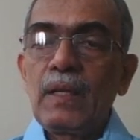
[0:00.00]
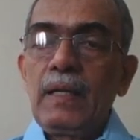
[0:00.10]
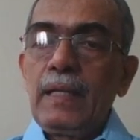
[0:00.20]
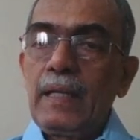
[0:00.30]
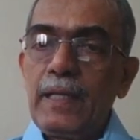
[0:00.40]

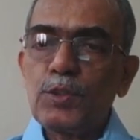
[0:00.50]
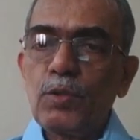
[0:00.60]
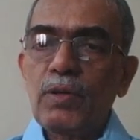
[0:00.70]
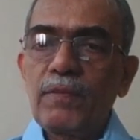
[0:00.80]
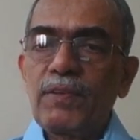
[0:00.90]
Later
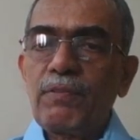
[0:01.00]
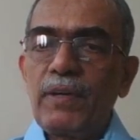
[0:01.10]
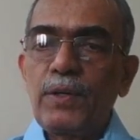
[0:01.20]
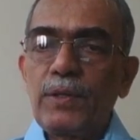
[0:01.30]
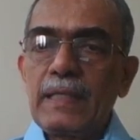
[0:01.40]
on, after
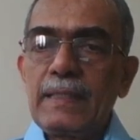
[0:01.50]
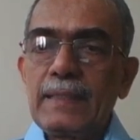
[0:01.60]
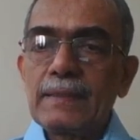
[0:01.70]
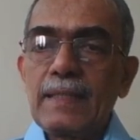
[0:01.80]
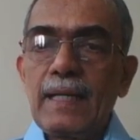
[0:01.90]
5 or 10
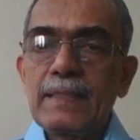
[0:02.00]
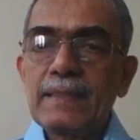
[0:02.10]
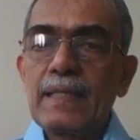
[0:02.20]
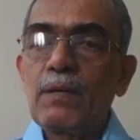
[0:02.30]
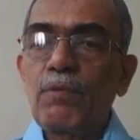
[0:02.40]
years, I
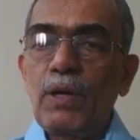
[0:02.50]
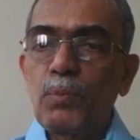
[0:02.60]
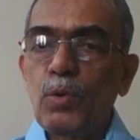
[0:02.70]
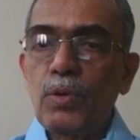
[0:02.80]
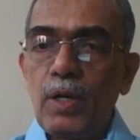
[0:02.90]
sell one
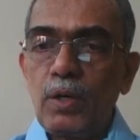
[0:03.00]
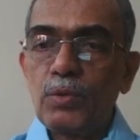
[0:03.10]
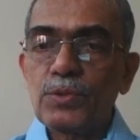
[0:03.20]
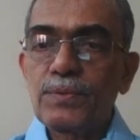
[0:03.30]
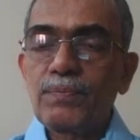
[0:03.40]
more
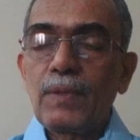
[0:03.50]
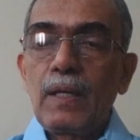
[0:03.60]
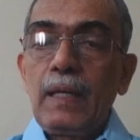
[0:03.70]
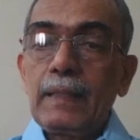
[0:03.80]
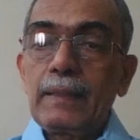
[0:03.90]
house.
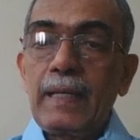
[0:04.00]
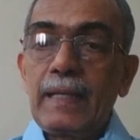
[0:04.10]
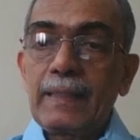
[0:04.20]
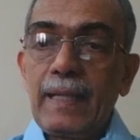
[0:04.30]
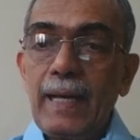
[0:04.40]
Then
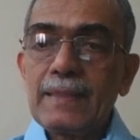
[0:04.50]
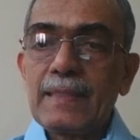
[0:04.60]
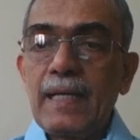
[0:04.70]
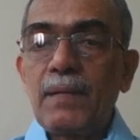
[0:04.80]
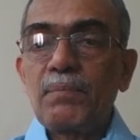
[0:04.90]
at that
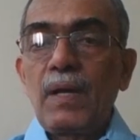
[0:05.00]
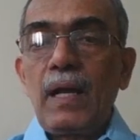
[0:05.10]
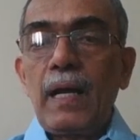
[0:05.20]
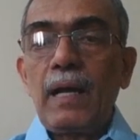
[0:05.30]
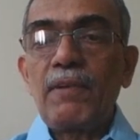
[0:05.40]
time
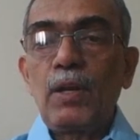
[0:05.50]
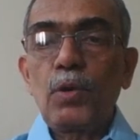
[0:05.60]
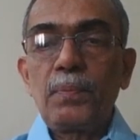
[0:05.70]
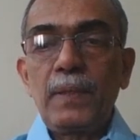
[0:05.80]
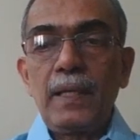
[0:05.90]
I will
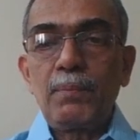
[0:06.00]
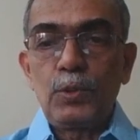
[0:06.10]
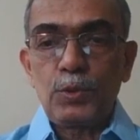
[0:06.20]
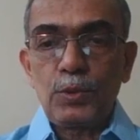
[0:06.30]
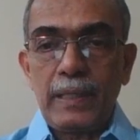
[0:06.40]
not be able
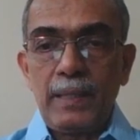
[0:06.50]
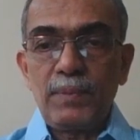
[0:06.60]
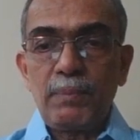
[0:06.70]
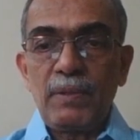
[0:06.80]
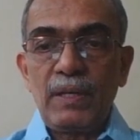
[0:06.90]
to claim
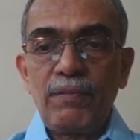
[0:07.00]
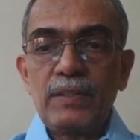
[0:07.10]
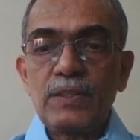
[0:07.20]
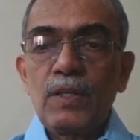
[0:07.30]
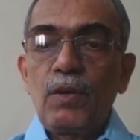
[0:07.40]
the
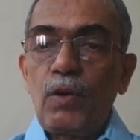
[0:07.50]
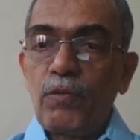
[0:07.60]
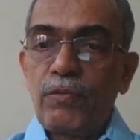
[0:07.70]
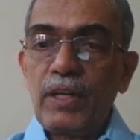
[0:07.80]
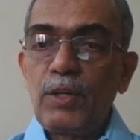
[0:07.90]
benefit
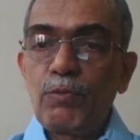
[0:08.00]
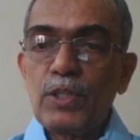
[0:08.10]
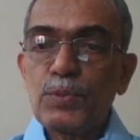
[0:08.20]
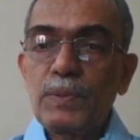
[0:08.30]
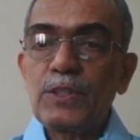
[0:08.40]
of
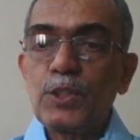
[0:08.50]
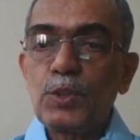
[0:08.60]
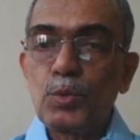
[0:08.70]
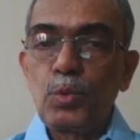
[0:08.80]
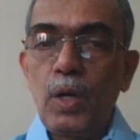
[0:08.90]
reinvestment in
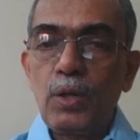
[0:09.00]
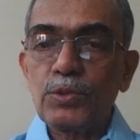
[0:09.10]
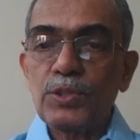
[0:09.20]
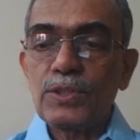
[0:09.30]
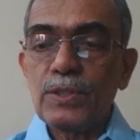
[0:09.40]
two
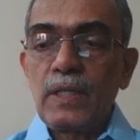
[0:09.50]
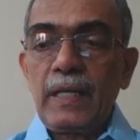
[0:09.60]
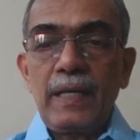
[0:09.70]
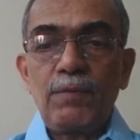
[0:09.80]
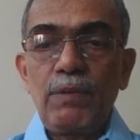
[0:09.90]
houses.
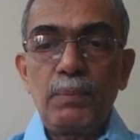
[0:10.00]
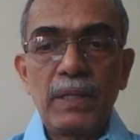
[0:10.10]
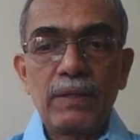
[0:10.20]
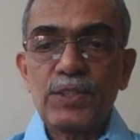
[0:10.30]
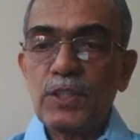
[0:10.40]
It will be
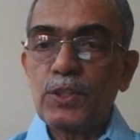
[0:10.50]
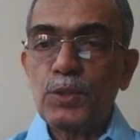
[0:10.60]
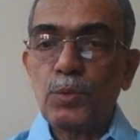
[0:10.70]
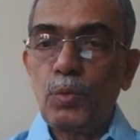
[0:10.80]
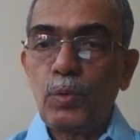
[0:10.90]
restricted
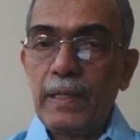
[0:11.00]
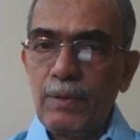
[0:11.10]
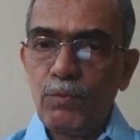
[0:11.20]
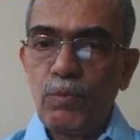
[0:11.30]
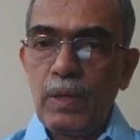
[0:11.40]
to
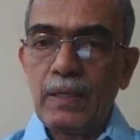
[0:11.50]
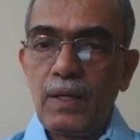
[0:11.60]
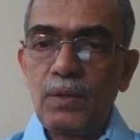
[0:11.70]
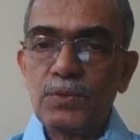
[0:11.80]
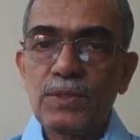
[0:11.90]
only one
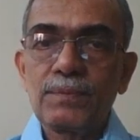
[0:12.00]
house.